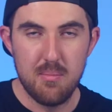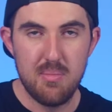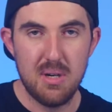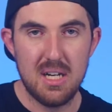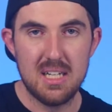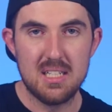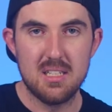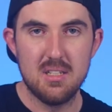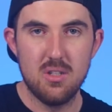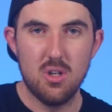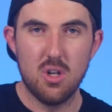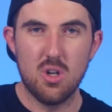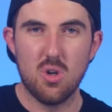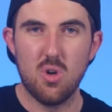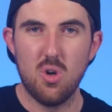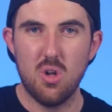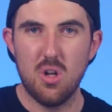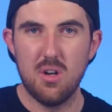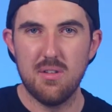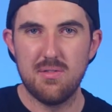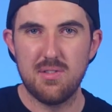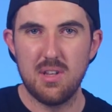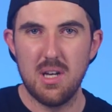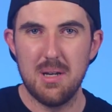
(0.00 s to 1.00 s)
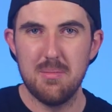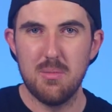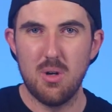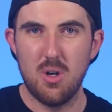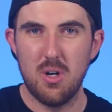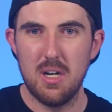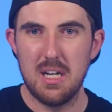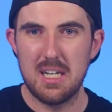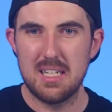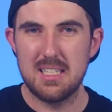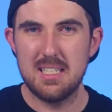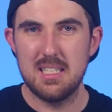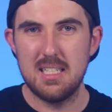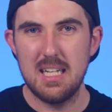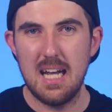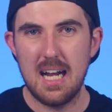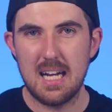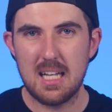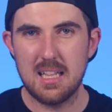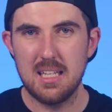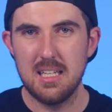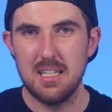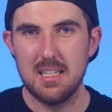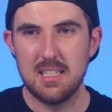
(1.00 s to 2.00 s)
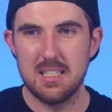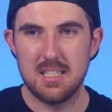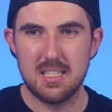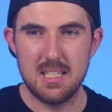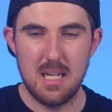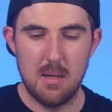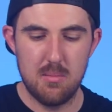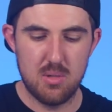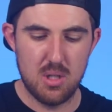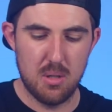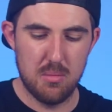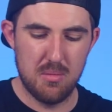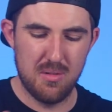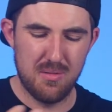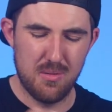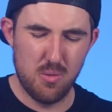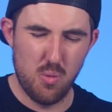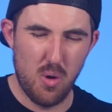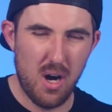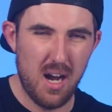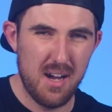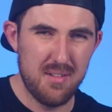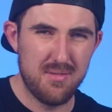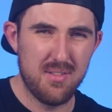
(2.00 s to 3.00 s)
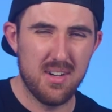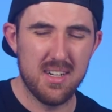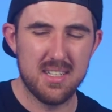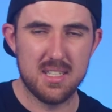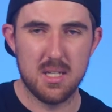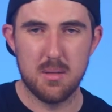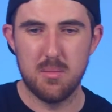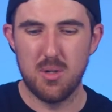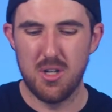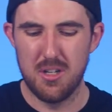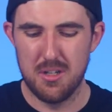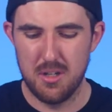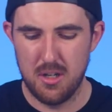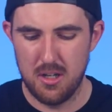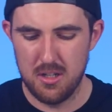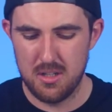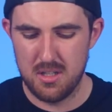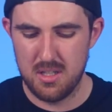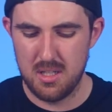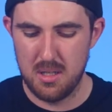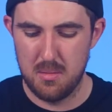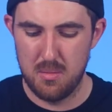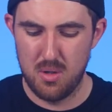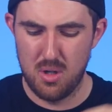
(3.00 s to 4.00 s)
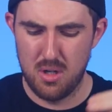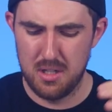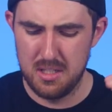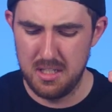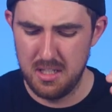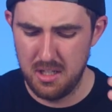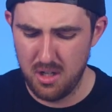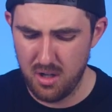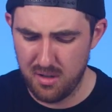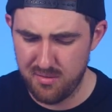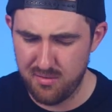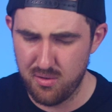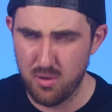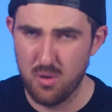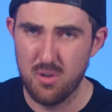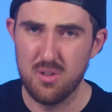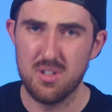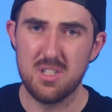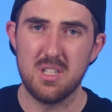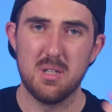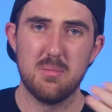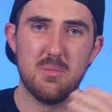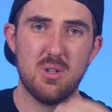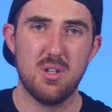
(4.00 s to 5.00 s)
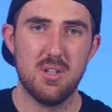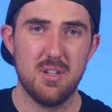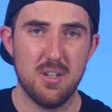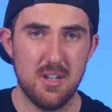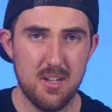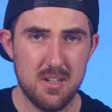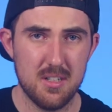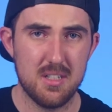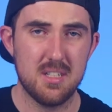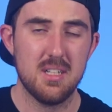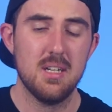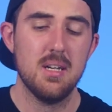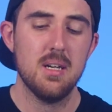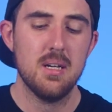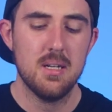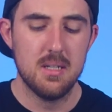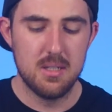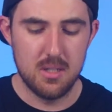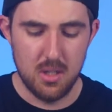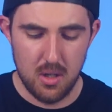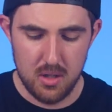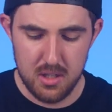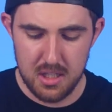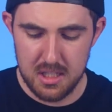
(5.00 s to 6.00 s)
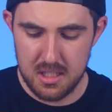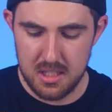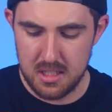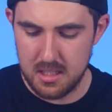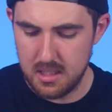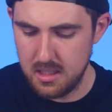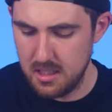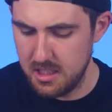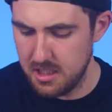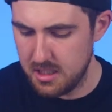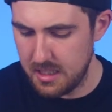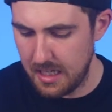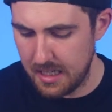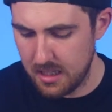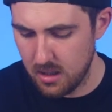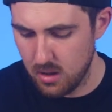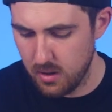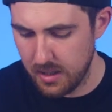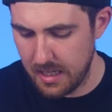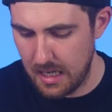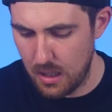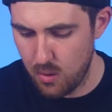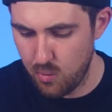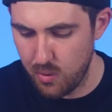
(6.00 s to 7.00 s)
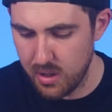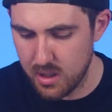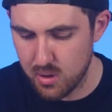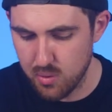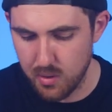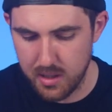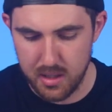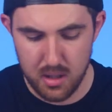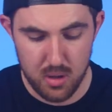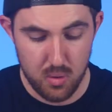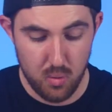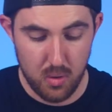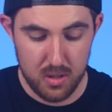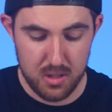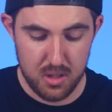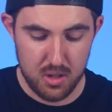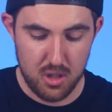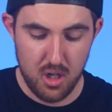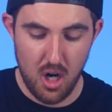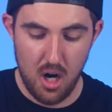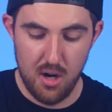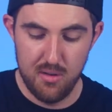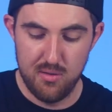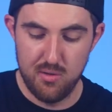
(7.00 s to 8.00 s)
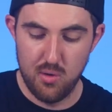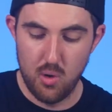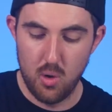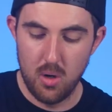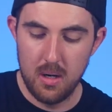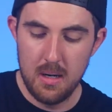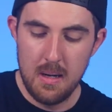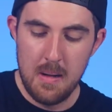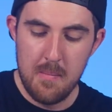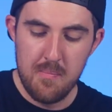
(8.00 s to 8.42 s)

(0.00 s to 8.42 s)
But not all of them are exactly the same. Some are Wi-Fi, some are not. Some are DDR4, some are not. So just take a look at which one you want to go for.